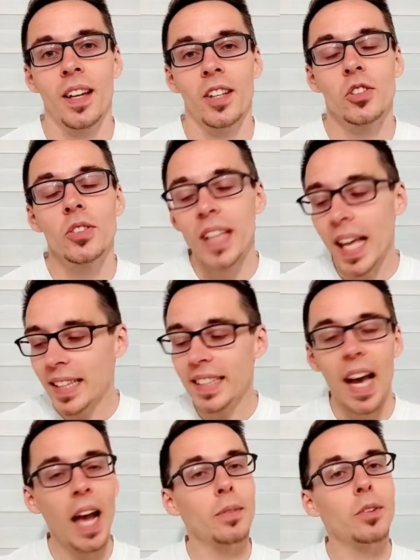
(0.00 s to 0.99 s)
So that
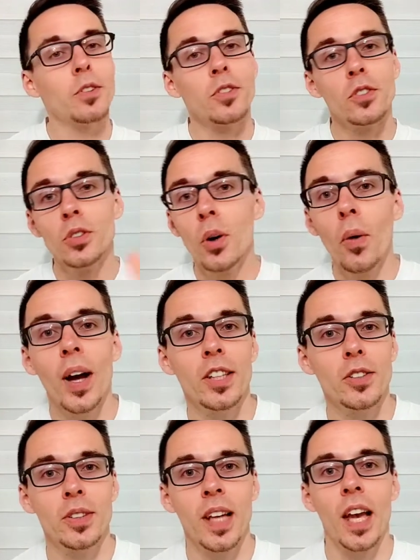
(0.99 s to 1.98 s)
guy with no
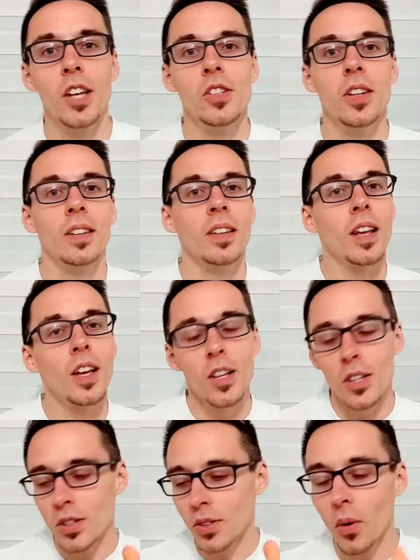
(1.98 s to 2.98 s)
education,
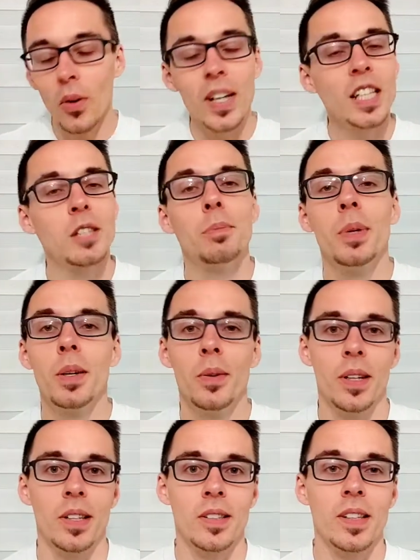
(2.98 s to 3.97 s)
no
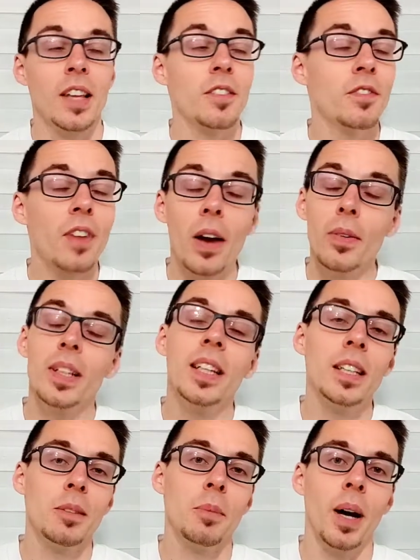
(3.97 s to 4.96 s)
experience and very
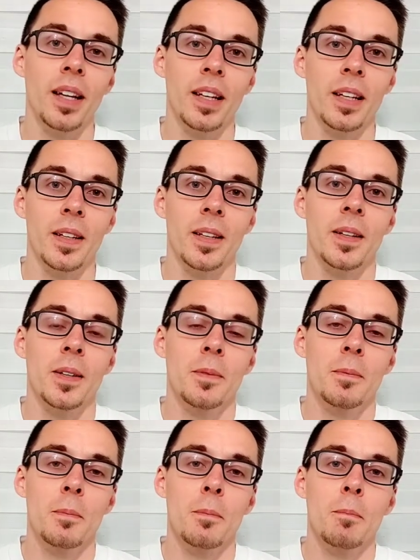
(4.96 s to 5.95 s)
little money
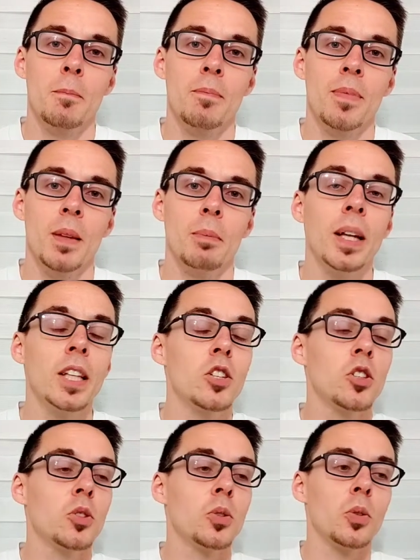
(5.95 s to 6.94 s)

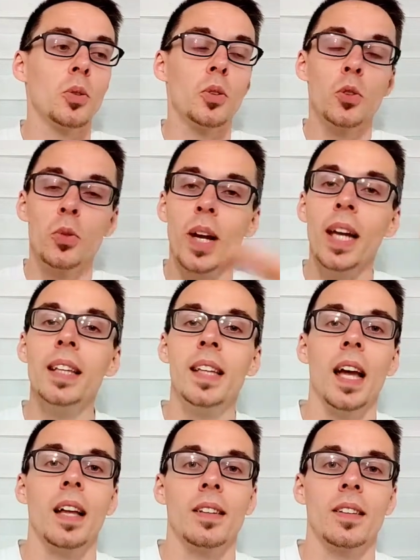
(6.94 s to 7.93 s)
managed to create
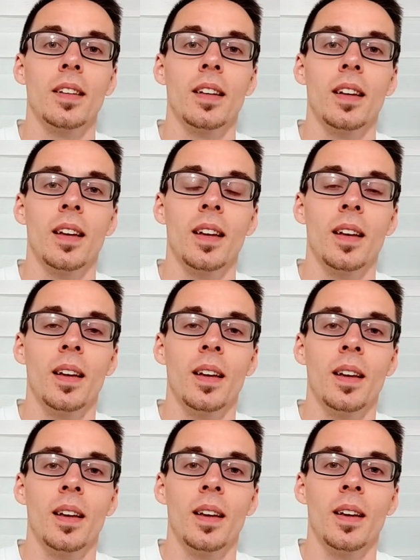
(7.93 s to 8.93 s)
that
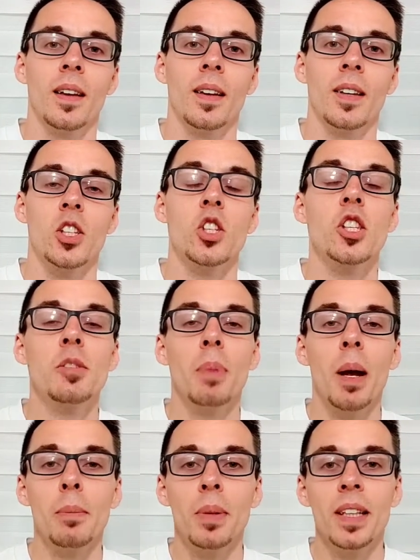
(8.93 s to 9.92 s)
just
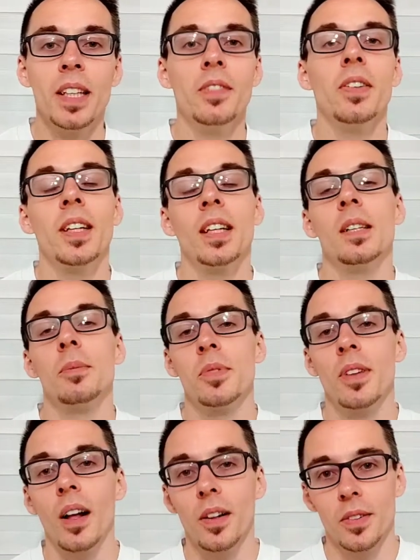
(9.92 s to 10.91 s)
by believing in
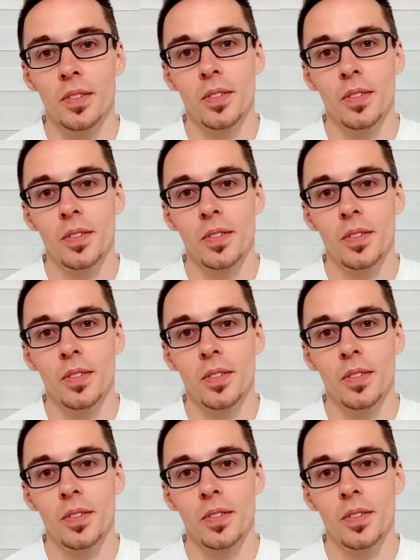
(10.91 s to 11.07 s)
himself.